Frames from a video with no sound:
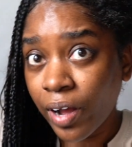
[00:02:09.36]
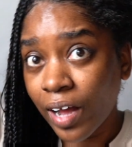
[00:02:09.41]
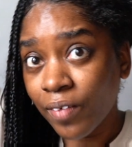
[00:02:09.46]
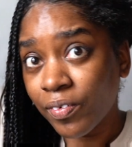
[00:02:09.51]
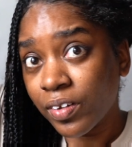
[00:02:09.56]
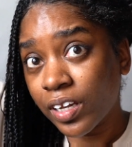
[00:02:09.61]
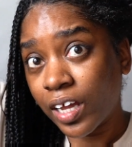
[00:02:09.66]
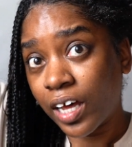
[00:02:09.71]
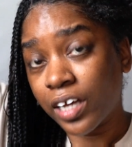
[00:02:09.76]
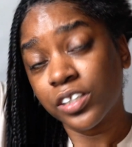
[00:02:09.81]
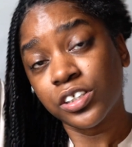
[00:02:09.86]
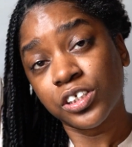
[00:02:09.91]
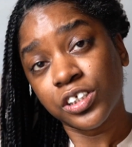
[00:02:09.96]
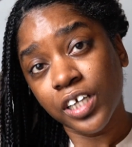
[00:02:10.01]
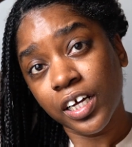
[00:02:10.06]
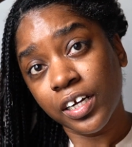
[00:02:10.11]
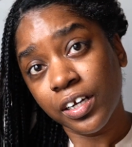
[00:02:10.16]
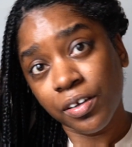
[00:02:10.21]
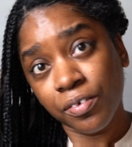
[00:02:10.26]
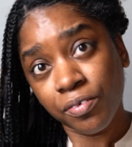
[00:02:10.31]
have a lot of
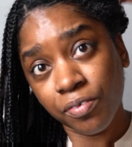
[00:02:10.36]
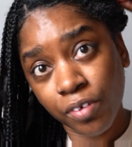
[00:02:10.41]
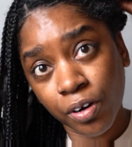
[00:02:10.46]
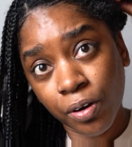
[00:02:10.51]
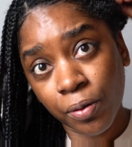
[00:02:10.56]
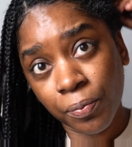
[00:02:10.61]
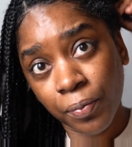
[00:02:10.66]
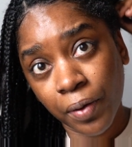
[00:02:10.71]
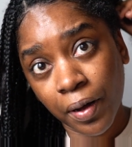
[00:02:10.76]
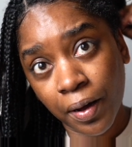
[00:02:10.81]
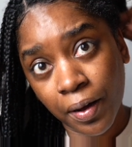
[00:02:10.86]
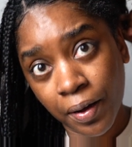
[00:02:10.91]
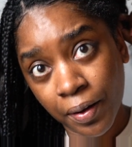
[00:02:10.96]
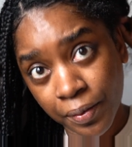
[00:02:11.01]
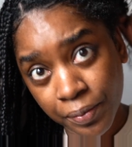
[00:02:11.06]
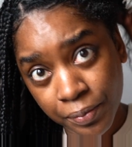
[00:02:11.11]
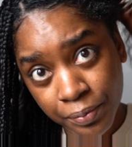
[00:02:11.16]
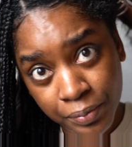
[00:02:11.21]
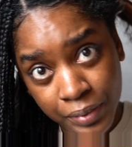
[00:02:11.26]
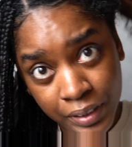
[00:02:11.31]
shedding from
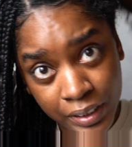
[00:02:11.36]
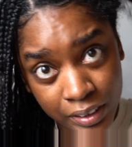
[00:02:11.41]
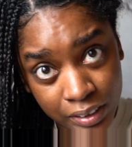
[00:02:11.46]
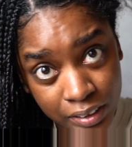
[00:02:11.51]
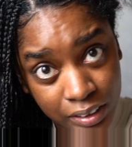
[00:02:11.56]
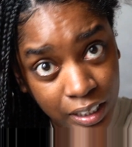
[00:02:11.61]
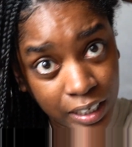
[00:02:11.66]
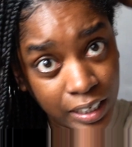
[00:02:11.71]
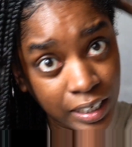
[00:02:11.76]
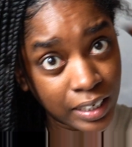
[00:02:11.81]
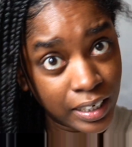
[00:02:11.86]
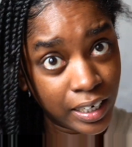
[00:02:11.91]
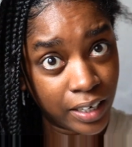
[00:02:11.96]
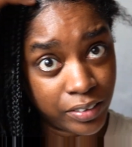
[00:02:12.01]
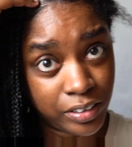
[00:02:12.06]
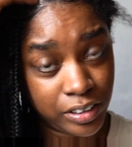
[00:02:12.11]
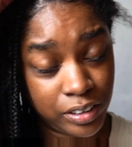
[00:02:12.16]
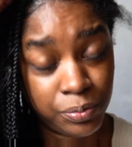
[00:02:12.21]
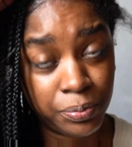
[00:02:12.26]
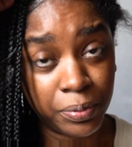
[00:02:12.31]
taking
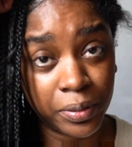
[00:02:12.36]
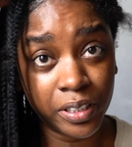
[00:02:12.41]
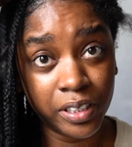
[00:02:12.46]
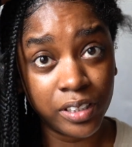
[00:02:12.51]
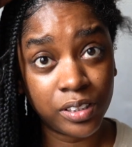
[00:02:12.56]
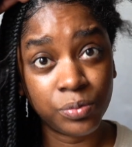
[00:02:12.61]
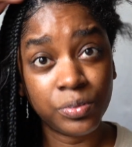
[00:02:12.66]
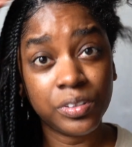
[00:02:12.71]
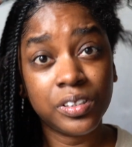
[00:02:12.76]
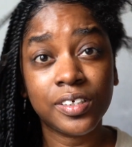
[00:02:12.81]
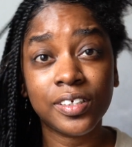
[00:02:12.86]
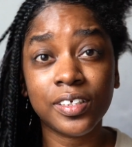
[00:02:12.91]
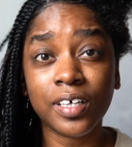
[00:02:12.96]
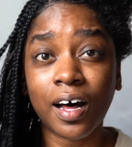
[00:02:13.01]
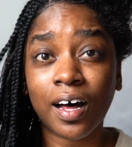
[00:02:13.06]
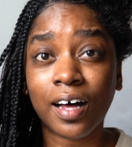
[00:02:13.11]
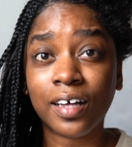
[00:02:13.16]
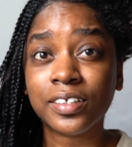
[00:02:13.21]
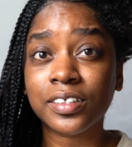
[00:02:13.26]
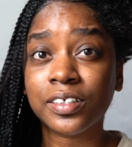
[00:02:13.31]
down these braids, which is
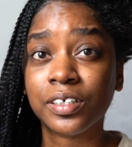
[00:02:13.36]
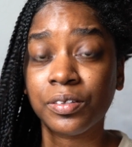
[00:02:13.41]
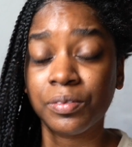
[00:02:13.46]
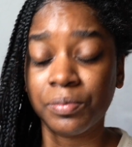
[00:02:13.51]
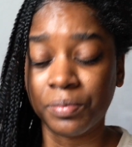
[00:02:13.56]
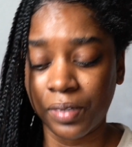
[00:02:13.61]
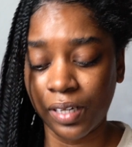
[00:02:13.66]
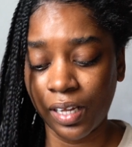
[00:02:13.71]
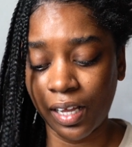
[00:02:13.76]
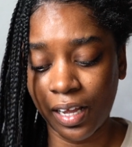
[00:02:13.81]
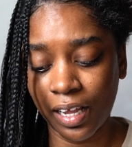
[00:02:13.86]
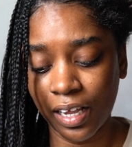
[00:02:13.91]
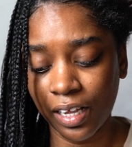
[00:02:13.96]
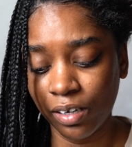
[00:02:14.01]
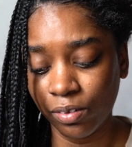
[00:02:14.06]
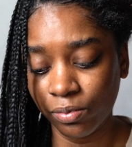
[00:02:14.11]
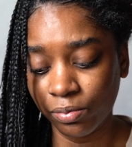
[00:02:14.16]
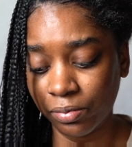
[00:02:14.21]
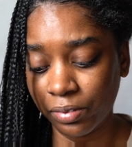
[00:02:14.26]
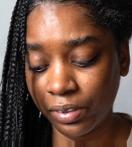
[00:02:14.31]
awesome. Like,
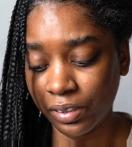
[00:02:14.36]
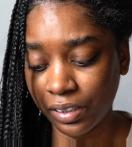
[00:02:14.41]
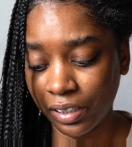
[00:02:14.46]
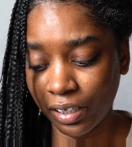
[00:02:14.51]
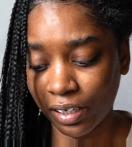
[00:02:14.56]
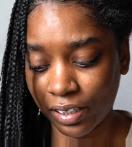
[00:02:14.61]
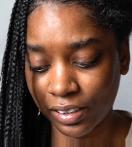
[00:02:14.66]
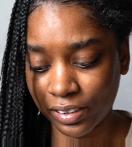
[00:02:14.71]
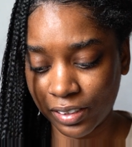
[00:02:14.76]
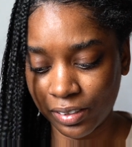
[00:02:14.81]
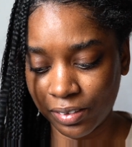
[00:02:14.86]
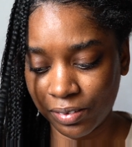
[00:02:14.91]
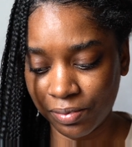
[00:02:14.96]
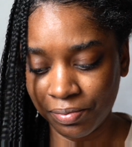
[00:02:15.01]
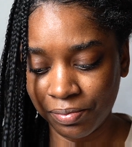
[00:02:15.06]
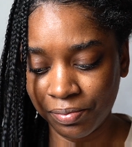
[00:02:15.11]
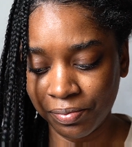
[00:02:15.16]
really awesome.